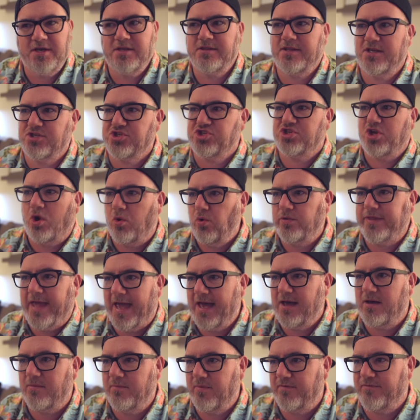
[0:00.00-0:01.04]
that sold
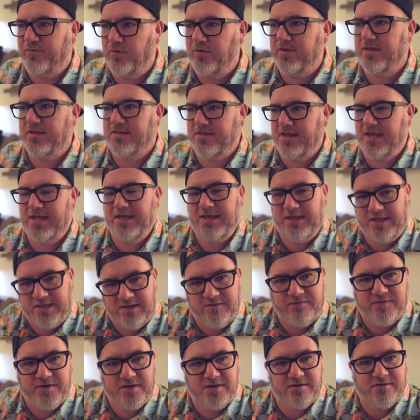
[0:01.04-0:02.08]
out before the thing
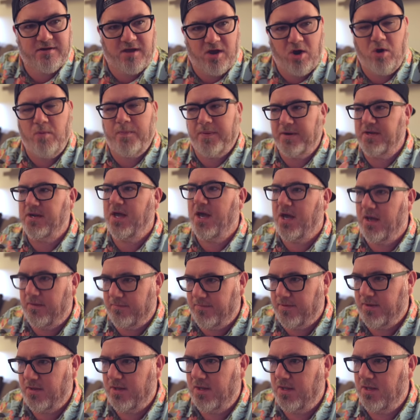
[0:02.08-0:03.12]
even opened up.